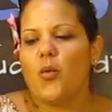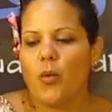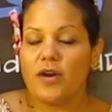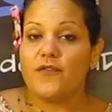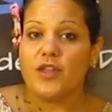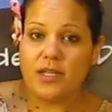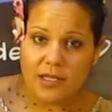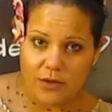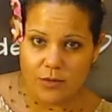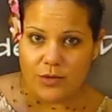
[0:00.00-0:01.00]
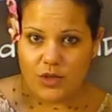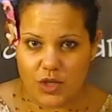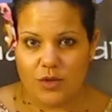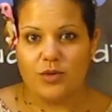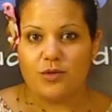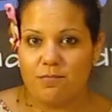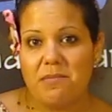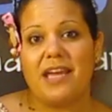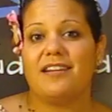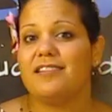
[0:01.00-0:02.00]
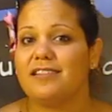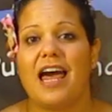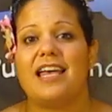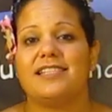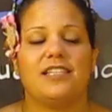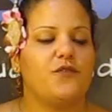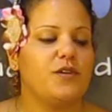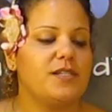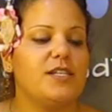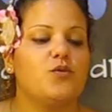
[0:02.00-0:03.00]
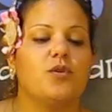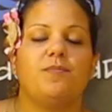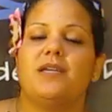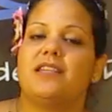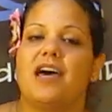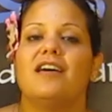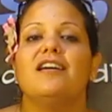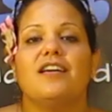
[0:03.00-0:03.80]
one of the huge main and last differences would be that